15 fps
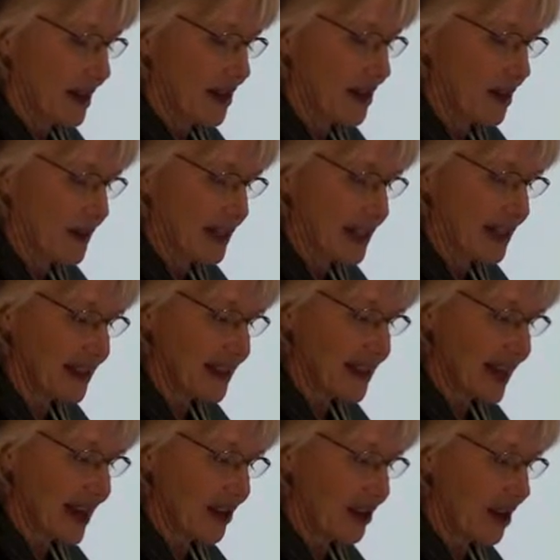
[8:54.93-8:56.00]
So it didn't
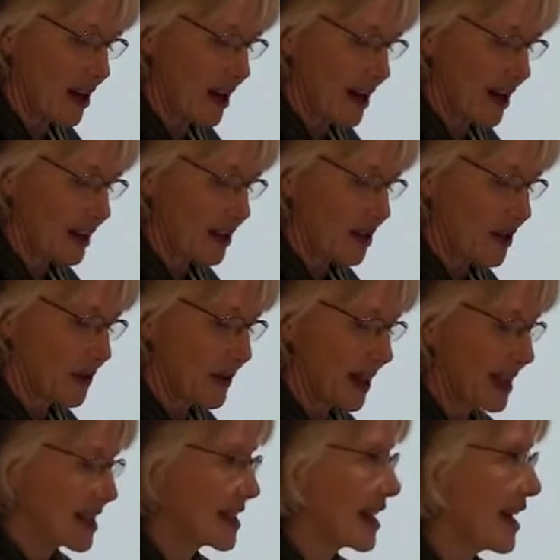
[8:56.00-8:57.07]
take long to
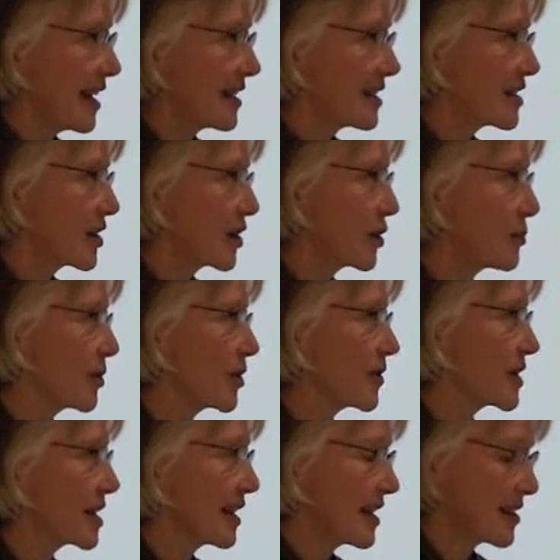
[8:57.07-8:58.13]
extend her
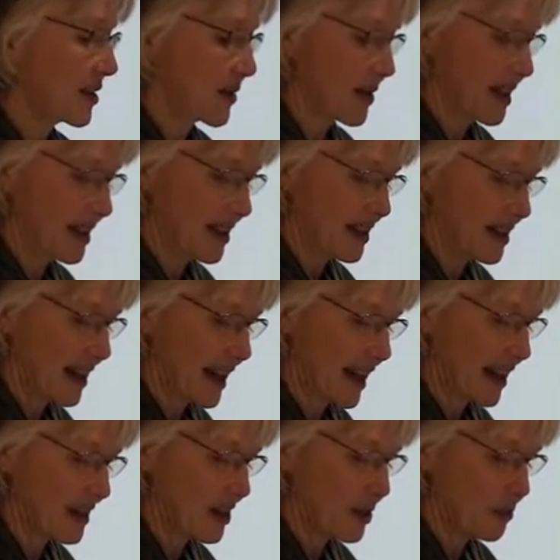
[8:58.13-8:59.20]
personal interest into
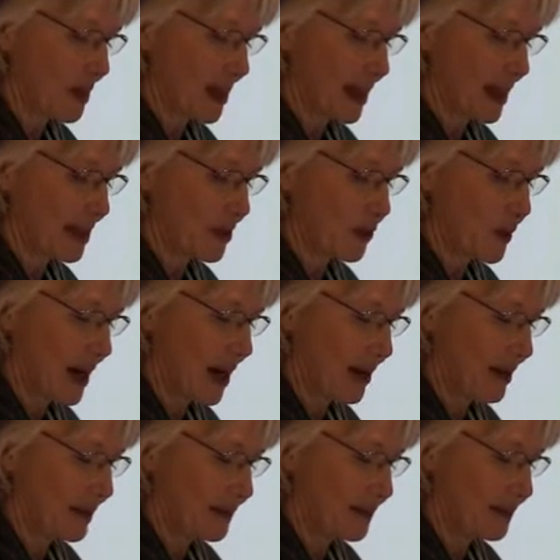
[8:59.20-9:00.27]
hand spinning as
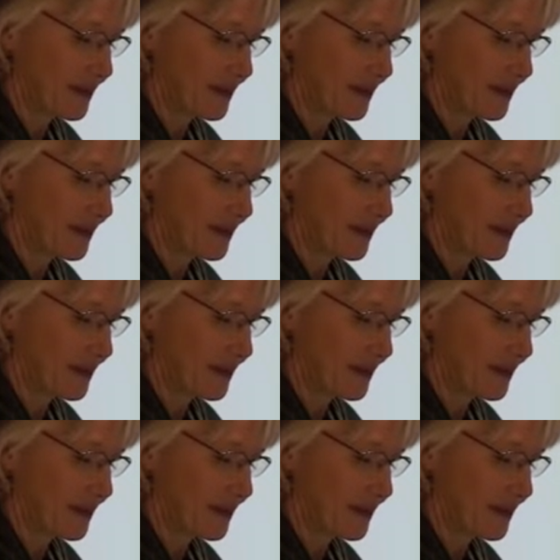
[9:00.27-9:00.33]
well.